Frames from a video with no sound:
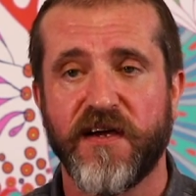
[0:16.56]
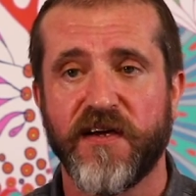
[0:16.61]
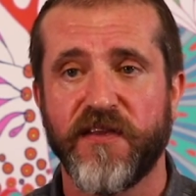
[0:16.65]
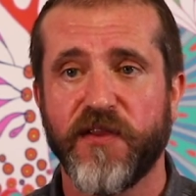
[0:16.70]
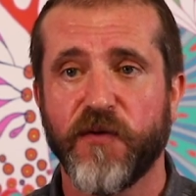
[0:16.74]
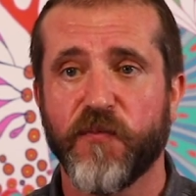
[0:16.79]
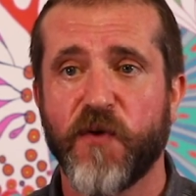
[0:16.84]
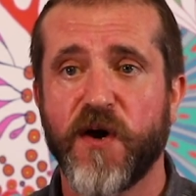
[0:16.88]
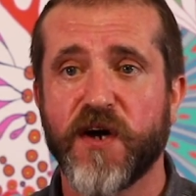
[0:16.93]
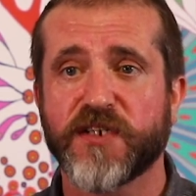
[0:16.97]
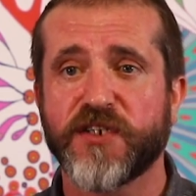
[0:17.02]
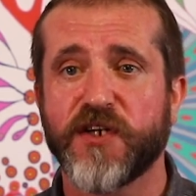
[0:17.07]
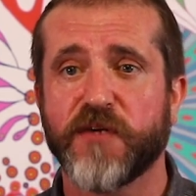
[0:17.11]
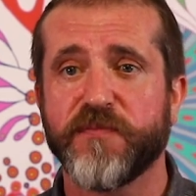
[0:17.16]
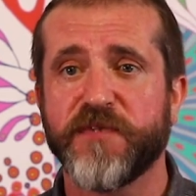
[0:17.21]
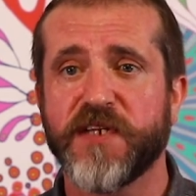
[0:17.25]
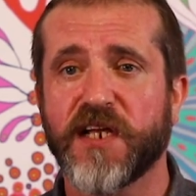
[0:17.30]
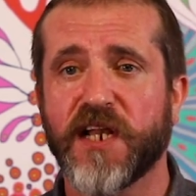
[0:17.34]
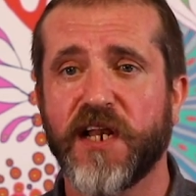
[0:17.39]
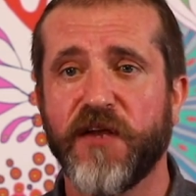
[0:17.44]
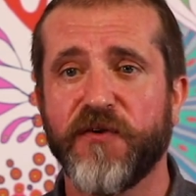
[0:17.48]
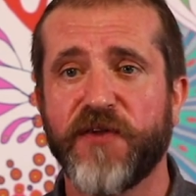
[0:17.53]
The workshops
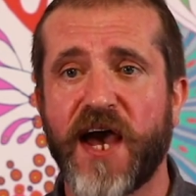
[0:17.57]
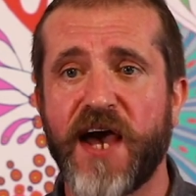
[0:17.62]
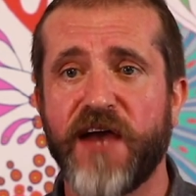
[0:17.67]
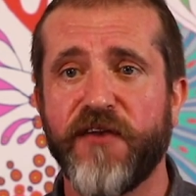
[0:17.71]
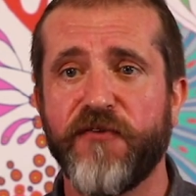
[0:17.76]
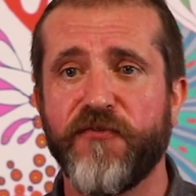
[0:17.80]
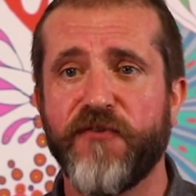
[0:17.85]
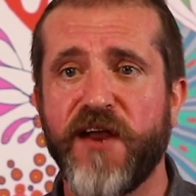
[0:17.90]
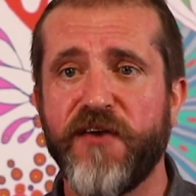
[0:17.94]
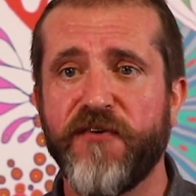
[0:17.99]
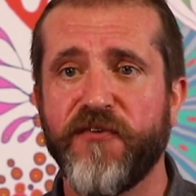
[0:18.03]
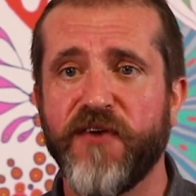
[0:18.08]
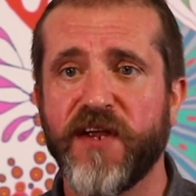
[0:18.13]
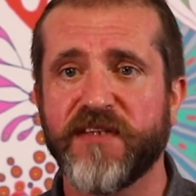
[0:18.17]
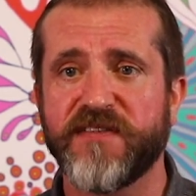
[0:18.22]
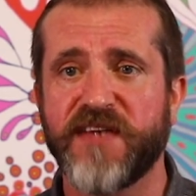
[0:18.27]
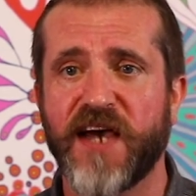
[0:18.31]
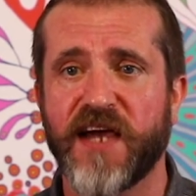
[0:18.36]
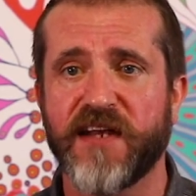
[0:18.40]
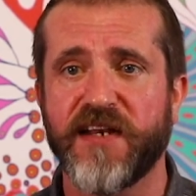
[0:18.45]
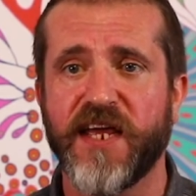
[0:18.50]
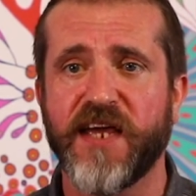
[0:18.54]
include hand rendering
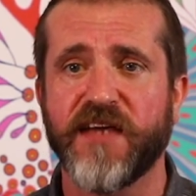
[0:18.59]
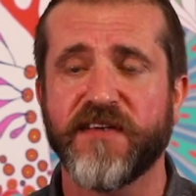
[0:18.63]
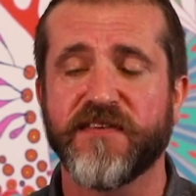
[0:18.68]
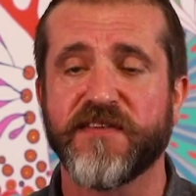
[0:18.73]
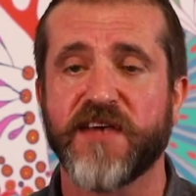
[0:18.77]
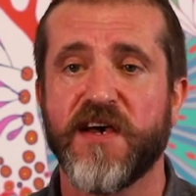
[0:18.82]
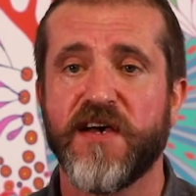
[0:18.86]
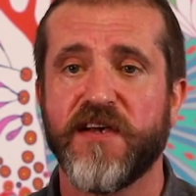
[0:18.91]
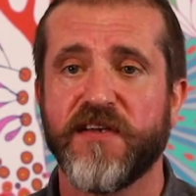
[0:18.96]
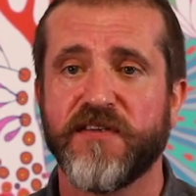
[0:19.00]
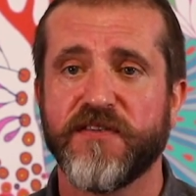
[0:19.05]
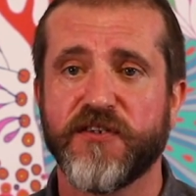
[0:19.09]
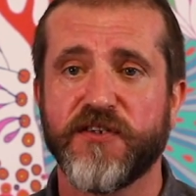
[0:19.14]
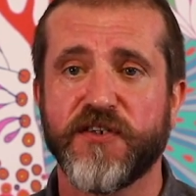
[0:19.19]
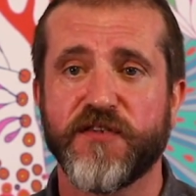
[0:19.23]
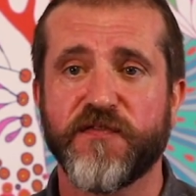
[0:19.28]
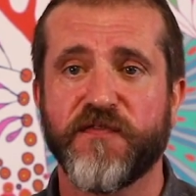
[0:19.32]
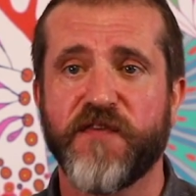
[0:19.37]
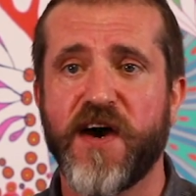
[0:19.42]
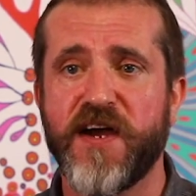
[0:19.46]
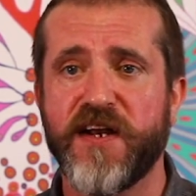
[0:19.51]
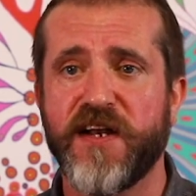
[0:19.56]
techniques such
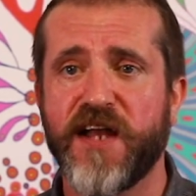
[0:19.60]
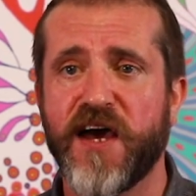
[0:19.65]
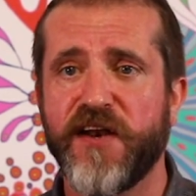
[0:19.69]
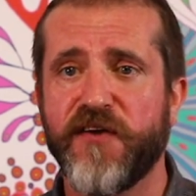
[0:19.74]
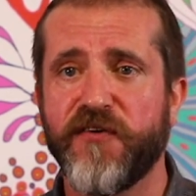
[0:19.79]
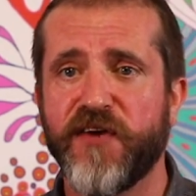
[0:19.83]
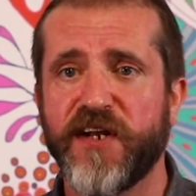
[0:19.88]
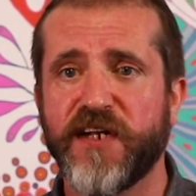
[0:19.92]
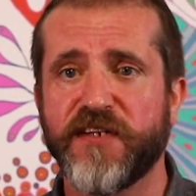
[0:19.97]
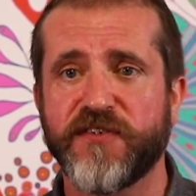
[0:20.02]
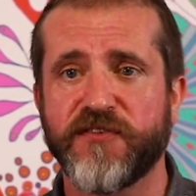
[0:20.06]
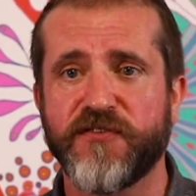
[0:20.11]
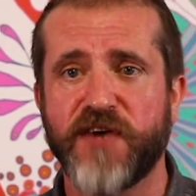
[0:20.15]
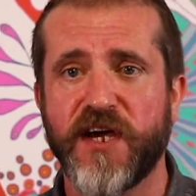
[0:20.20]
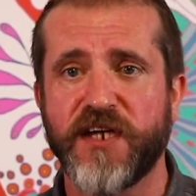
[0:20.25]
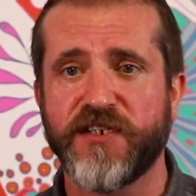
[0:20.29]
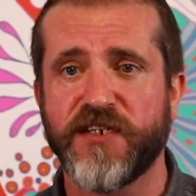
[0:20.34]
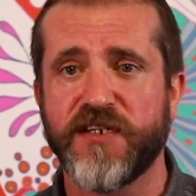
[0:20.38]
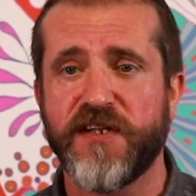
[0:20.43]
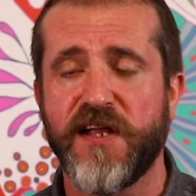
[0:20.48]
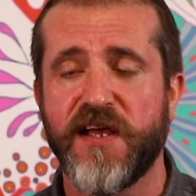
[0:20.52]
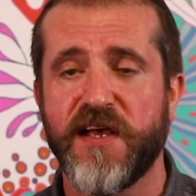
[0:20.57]
as fine liner
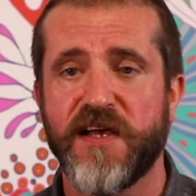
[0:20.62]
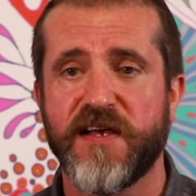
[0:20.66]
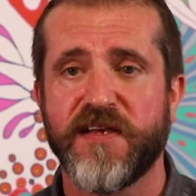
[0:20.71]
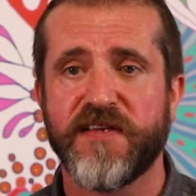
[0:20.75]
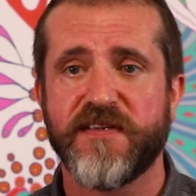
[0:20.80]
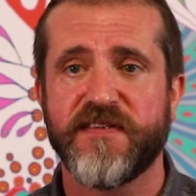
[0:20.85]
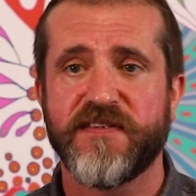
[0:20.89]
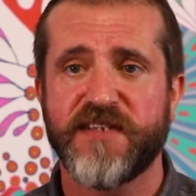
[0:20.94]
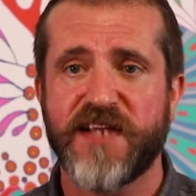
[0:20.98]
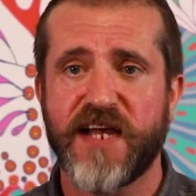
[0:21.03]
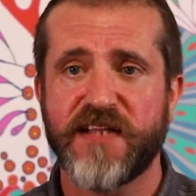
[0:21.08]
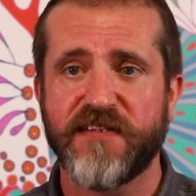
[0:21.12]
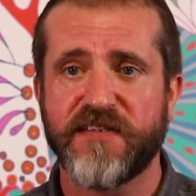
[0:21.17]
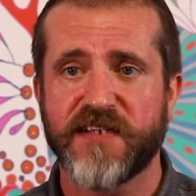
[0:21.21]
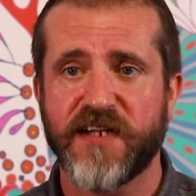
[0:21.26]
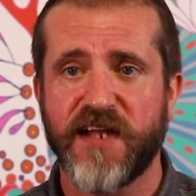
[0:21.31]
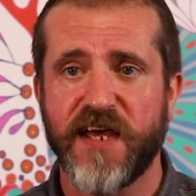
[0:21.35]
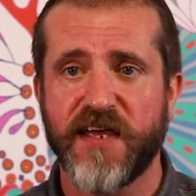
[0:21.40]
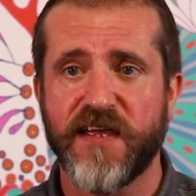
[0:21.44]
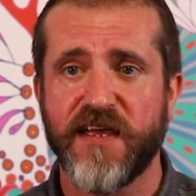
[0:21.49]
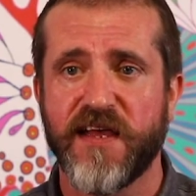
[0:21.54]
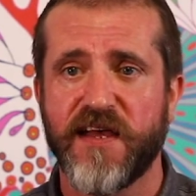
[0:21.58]
illustration,
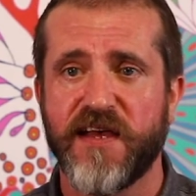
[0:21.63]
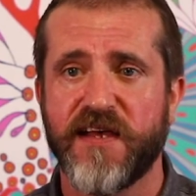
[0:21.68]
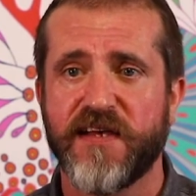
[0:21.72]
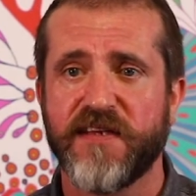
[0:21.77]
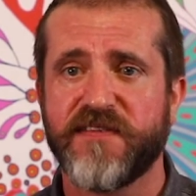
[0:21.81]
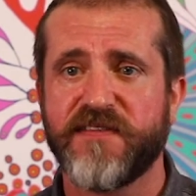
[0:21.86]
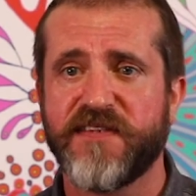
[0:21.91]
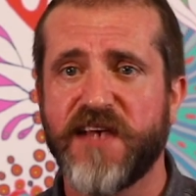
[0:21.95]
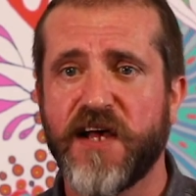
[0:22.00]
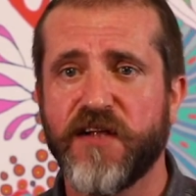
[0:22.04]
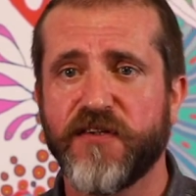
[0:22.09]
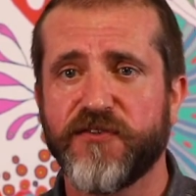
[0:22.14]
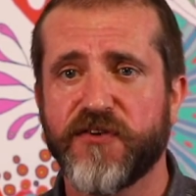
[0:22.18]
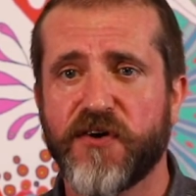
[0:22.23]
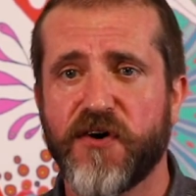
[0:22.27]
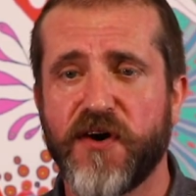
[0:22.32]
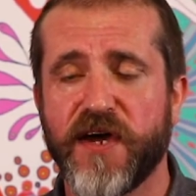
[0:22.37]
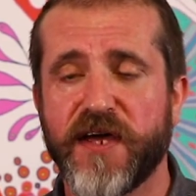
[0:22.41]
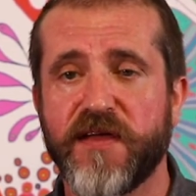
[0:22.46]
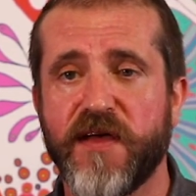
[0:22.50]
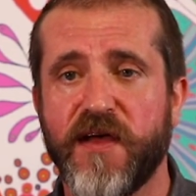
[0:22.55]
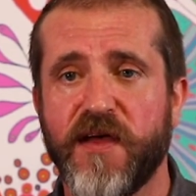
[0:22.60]
stenciling, cell
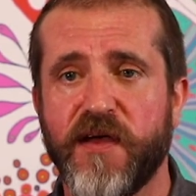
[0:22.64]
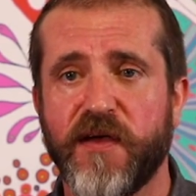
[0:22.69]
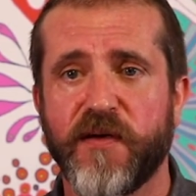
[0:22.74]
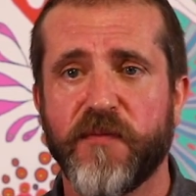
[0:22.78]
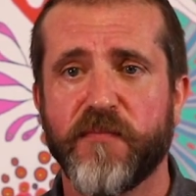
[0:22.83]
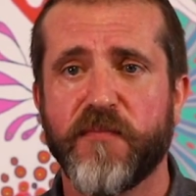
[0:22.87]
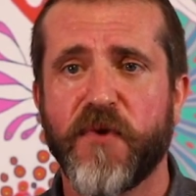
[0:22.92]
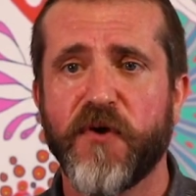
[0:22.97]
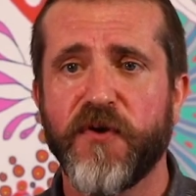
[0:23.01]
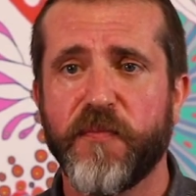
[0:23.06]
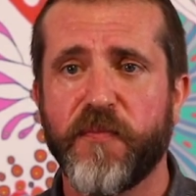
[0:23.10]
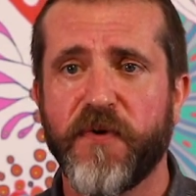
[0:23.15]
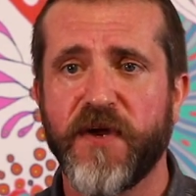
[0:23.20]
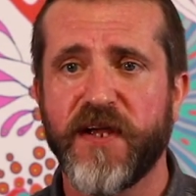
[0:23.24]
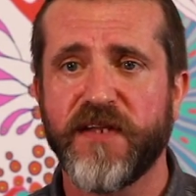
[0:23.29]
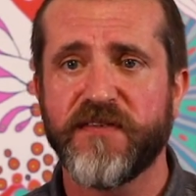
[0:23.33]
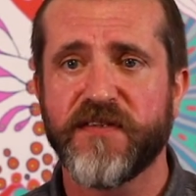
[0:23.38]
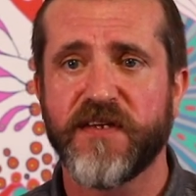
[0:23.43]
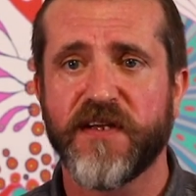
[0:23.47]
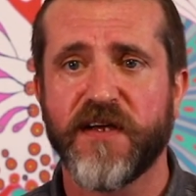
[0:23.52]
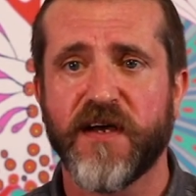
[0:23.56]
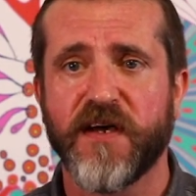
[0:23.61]
drawing,
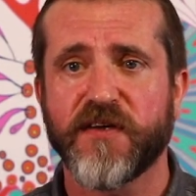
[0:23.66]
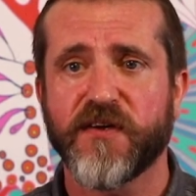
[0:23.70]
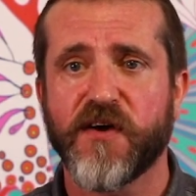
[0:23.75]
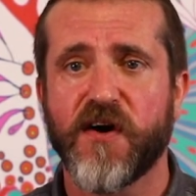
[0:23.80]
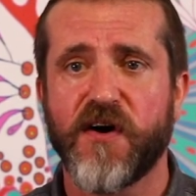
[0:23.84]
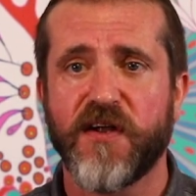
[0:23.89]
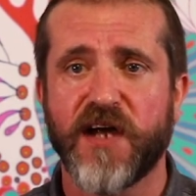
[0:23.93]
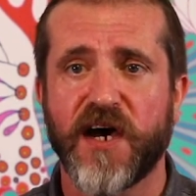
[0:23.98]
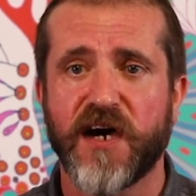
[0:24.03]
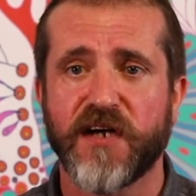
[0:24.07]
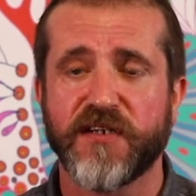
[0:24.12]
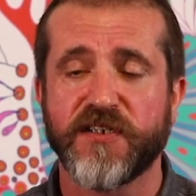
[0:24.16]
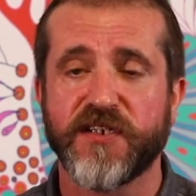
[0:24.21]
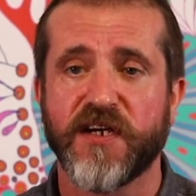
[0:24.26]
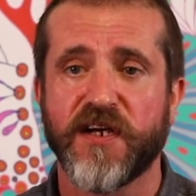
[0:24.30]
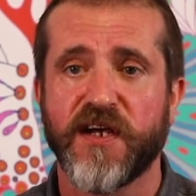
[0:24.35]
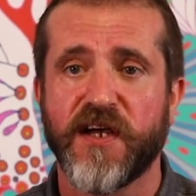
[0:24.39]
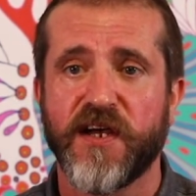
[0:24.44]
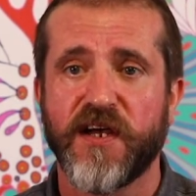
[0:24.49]
monoprint, and collage.